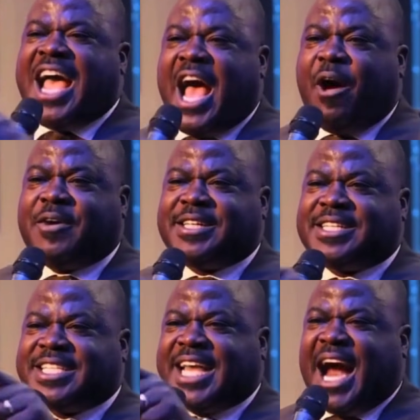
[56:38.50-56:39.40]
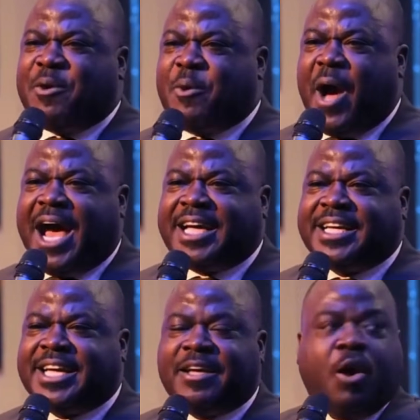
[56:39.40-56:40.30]
think that you must follow what
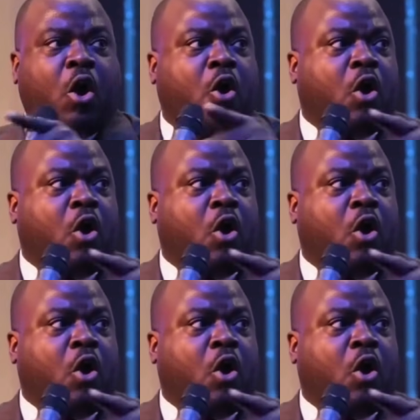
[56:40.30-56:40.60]
everybody has